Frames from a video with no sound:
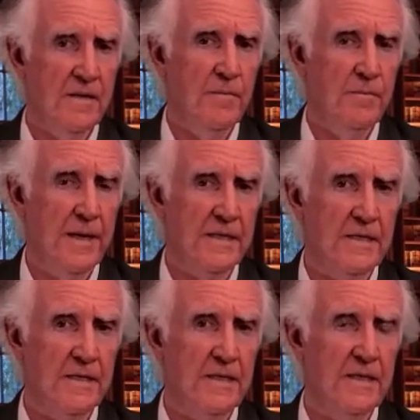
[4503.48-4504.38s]
but
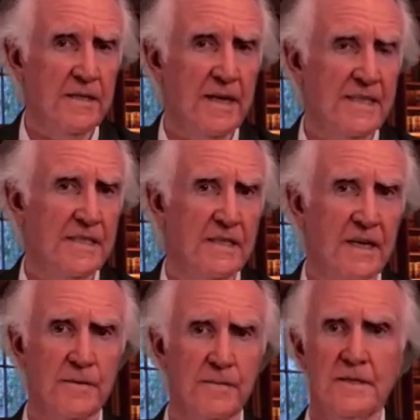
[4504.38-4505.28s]
you know, the election's
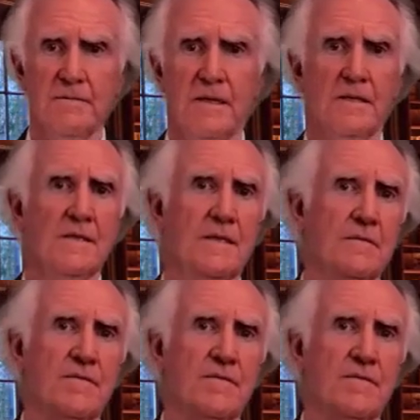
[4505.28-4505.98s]
going to be what, you know,